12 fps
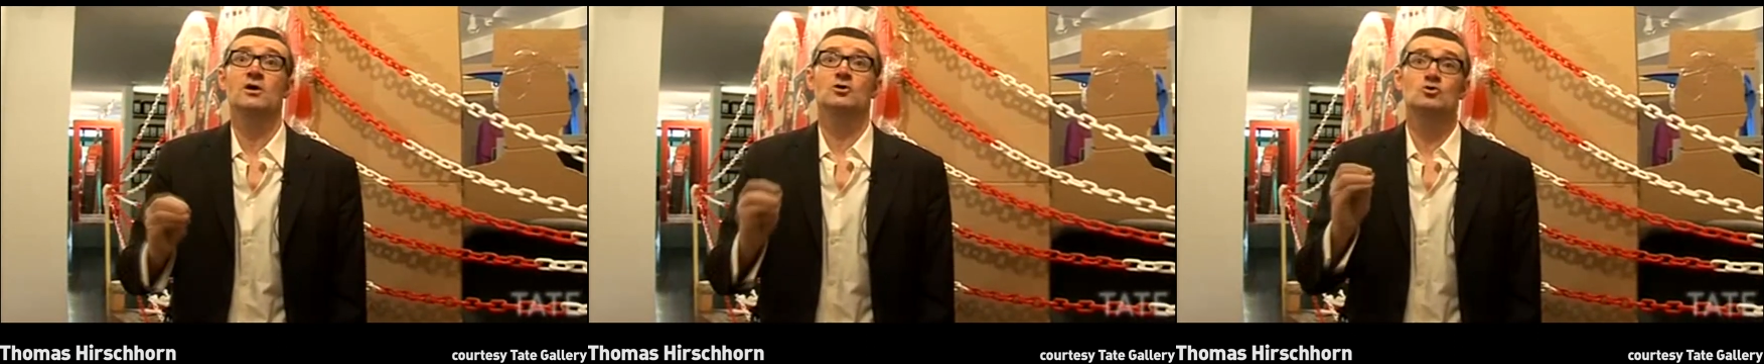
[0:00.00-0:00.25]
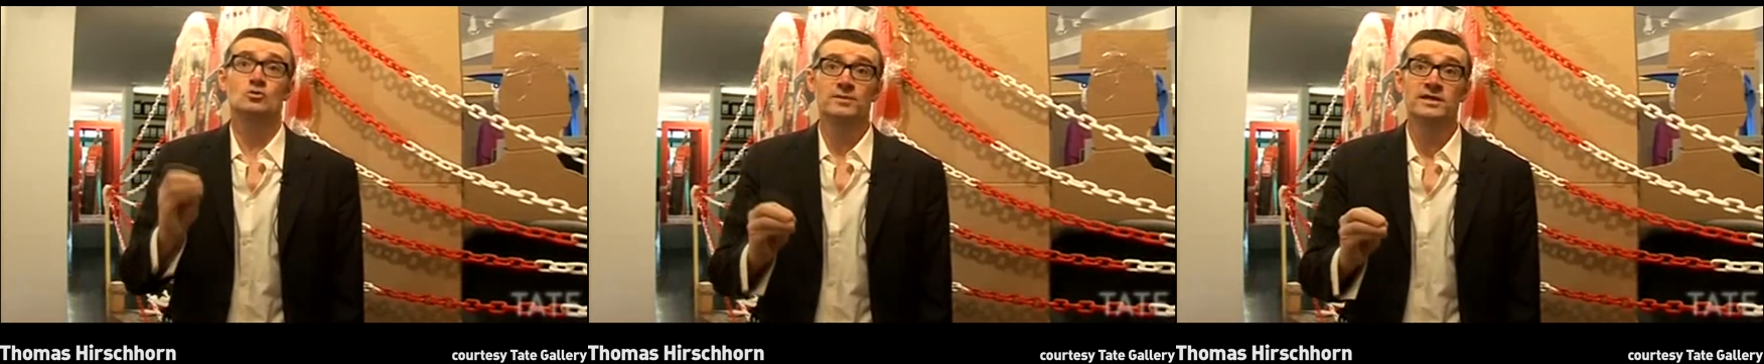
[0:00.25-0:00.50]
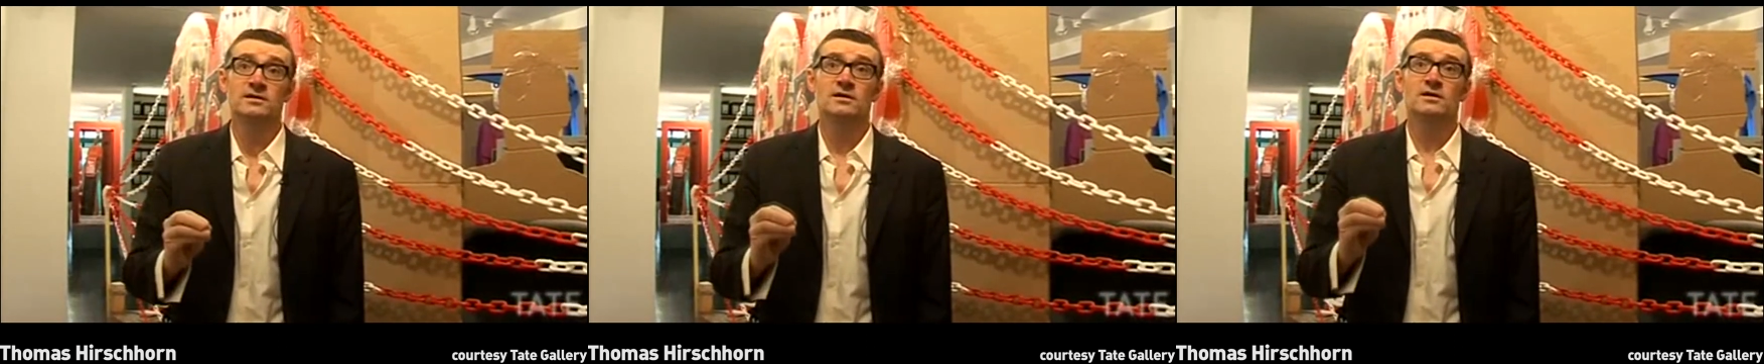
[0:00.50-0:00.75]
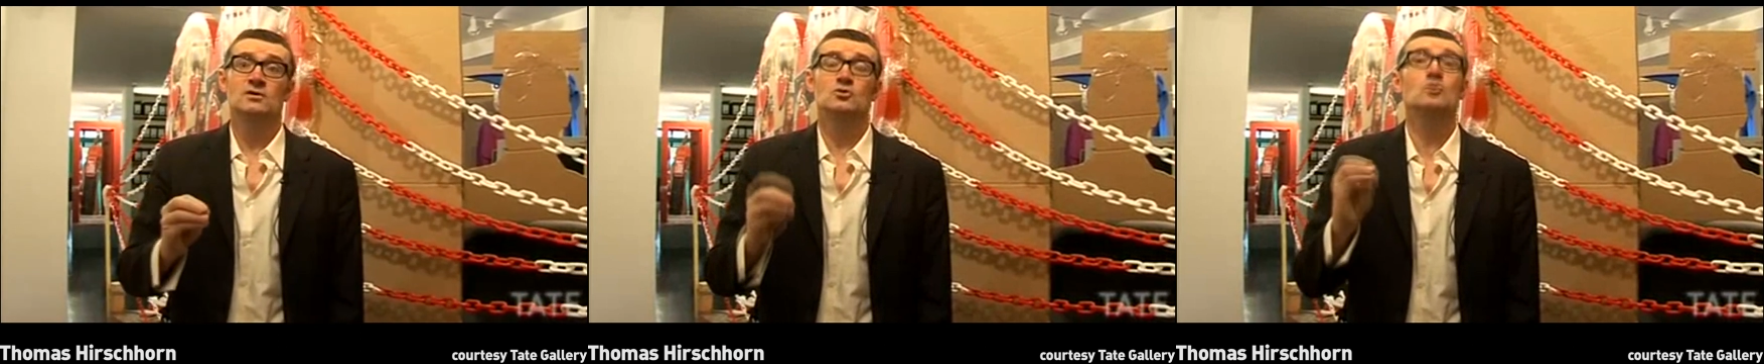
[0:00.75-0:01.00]
To me,
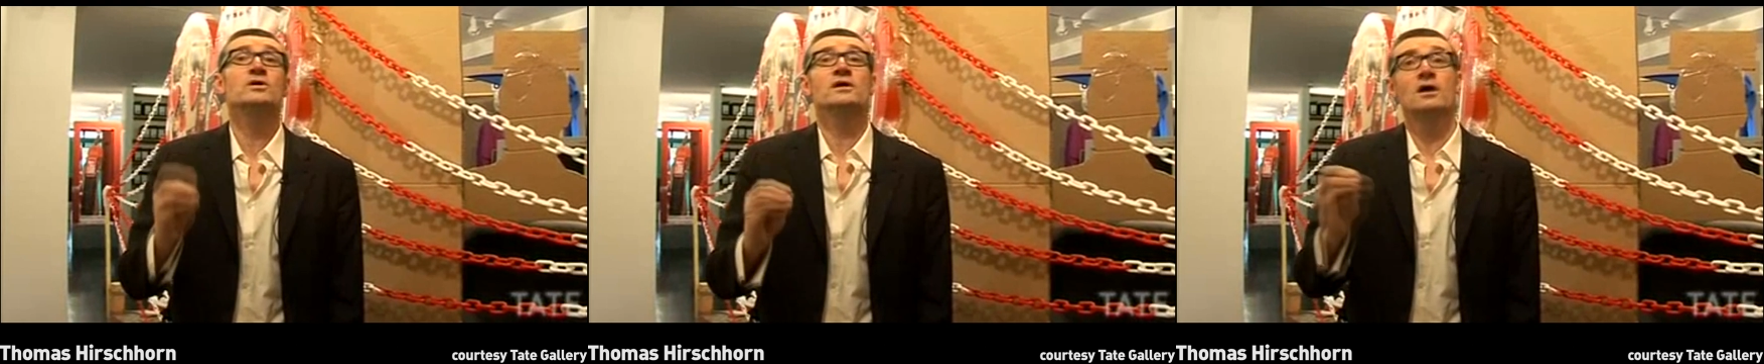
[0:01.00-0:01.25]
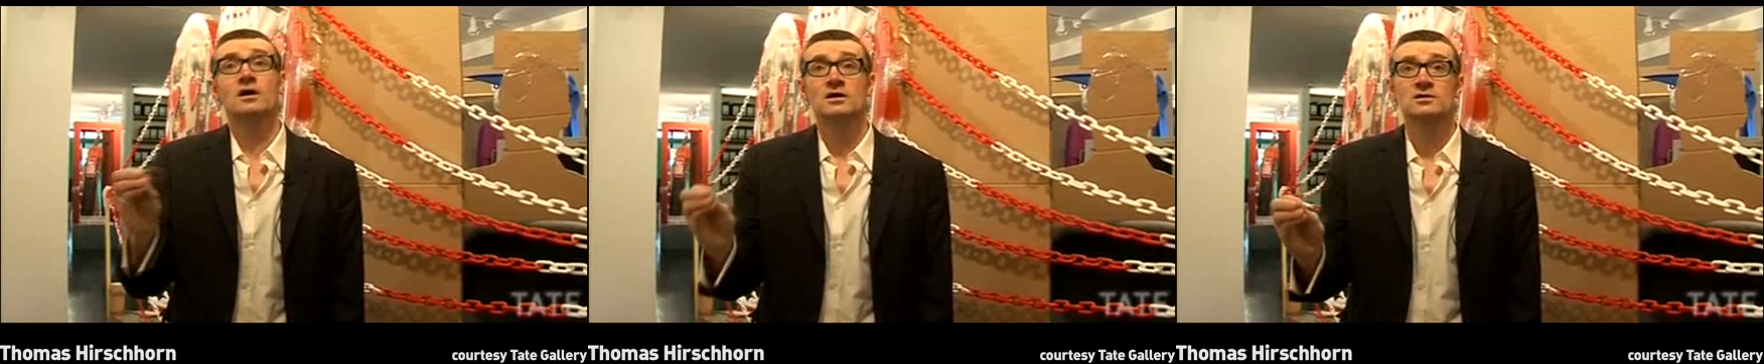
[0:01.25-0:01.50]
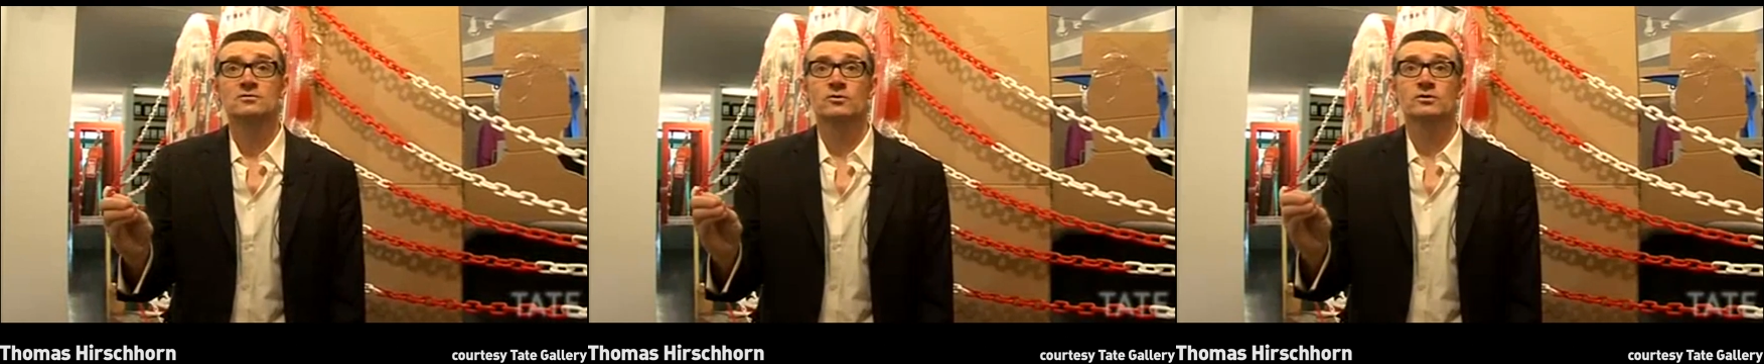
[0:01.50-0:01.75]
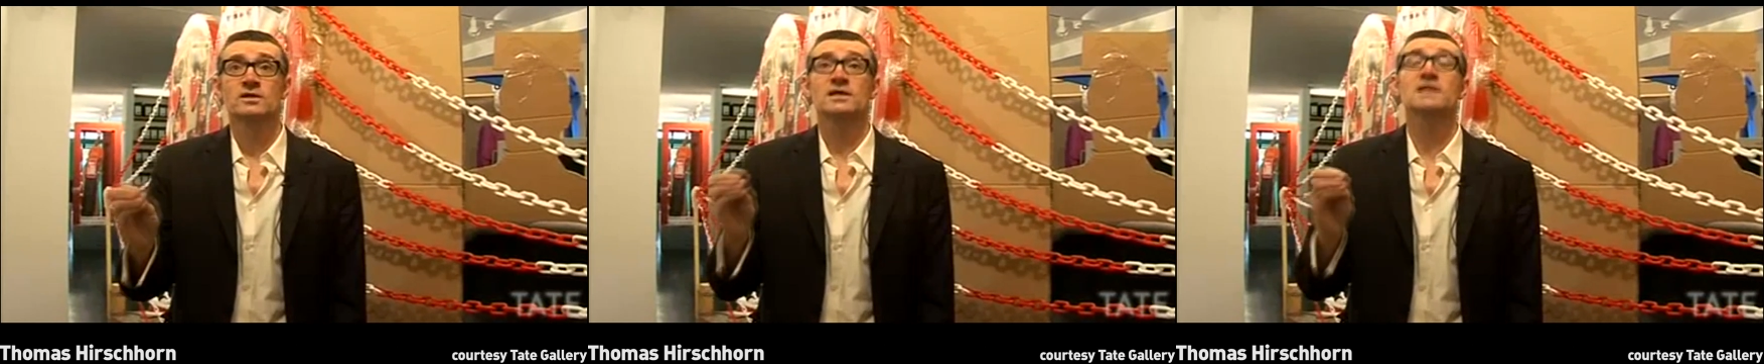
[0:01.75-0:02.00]
doing
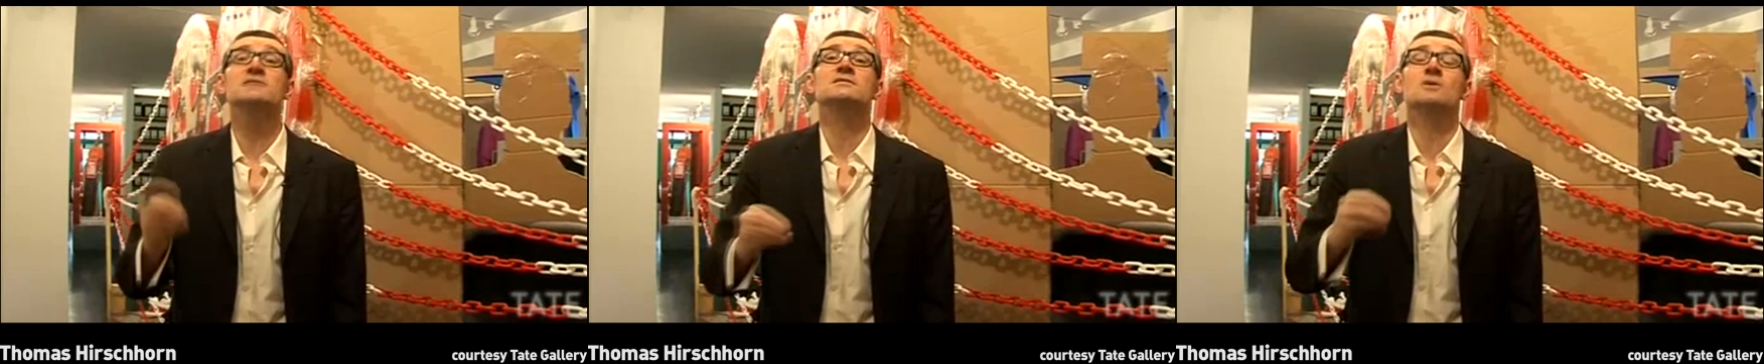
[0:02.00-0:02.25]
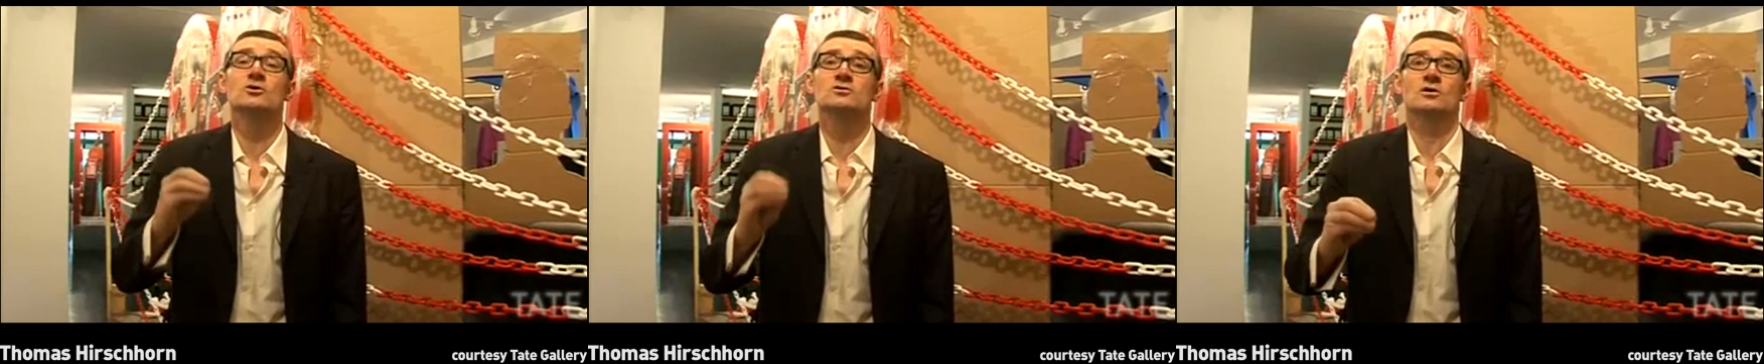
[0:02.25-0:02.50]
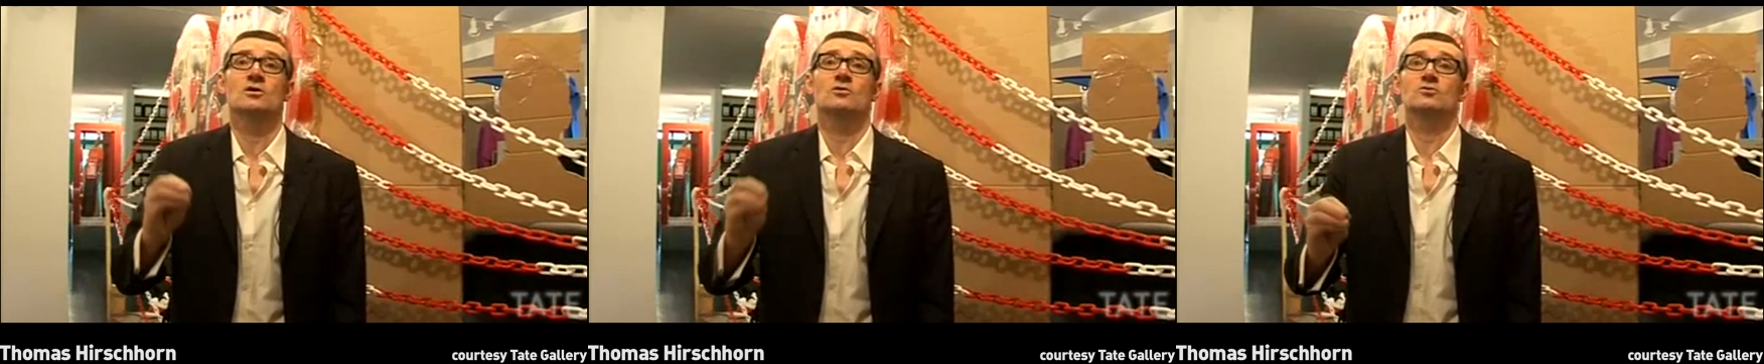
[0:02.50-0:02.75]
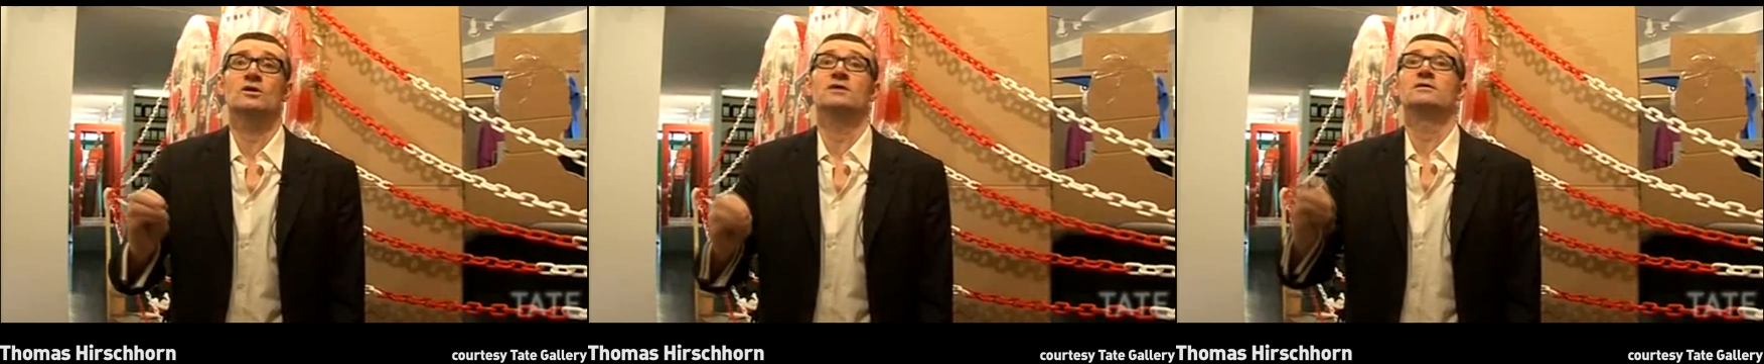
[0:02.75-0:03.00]
artwork is not
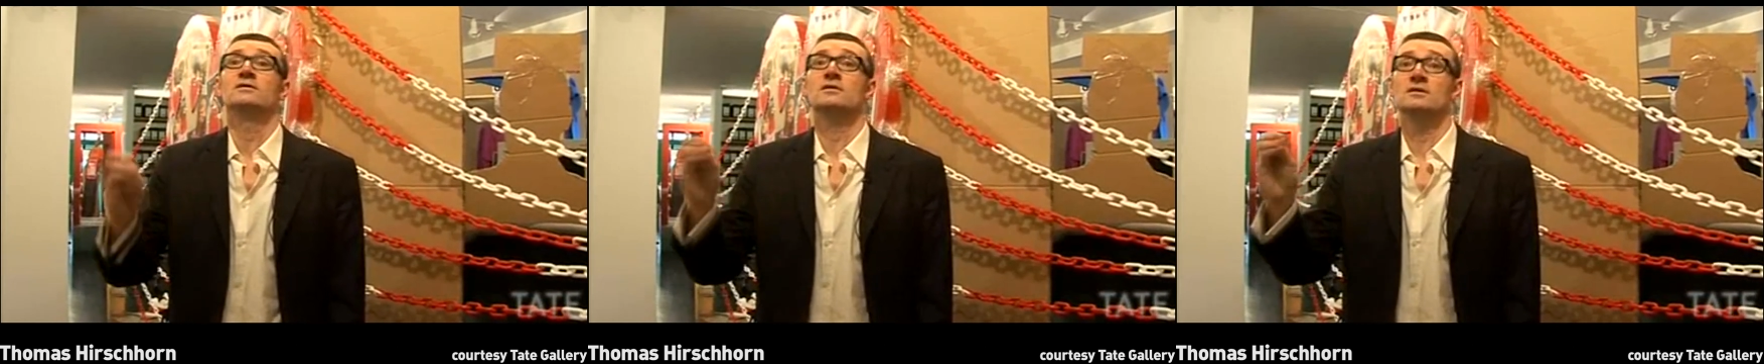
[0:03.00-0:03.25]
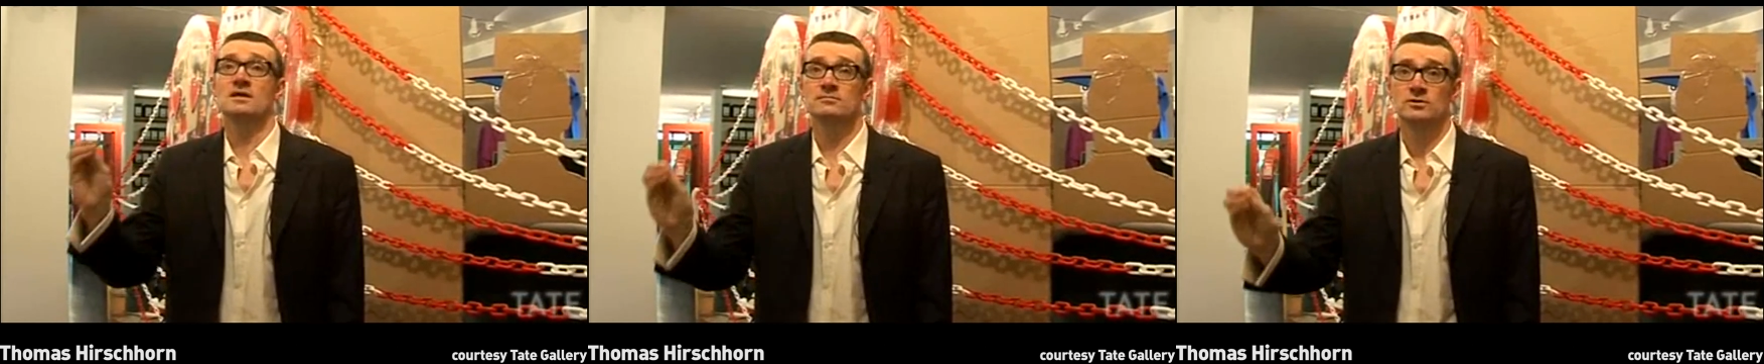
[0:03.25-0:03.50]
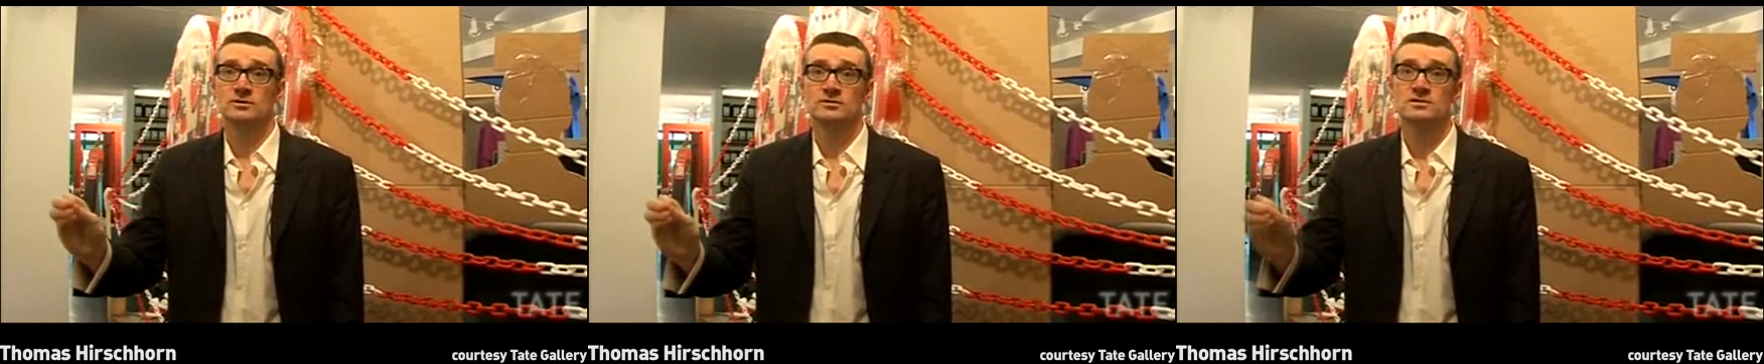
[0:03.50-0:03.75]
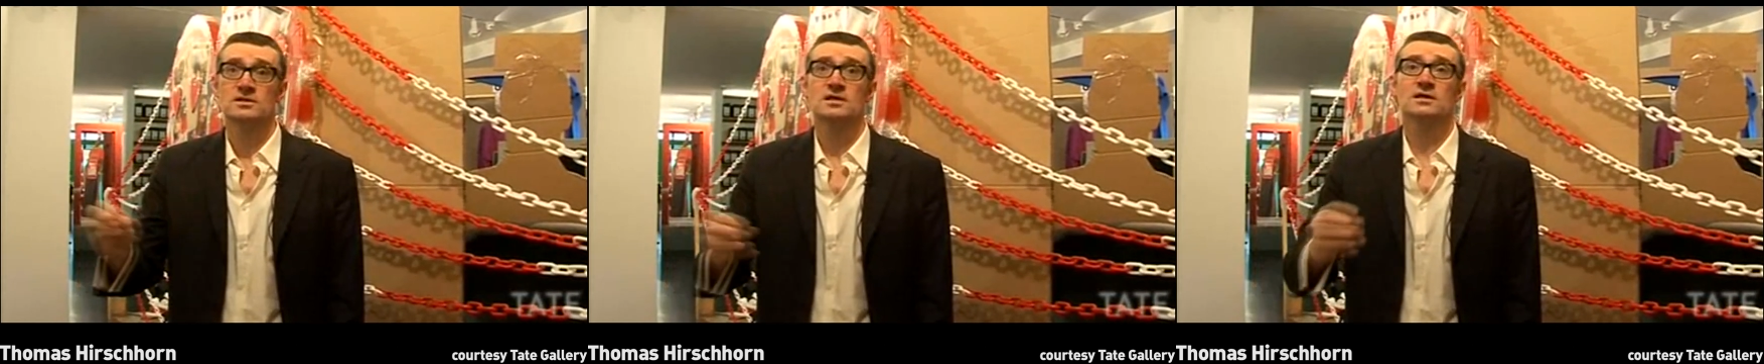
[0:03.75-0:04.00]
only glamorous,